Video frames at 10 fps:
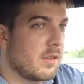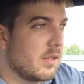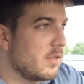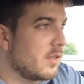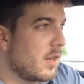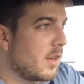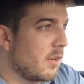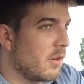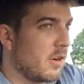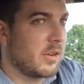let's take
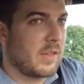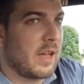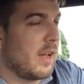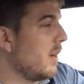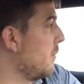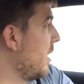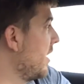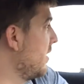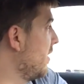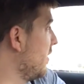her onto the
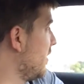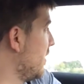highway. You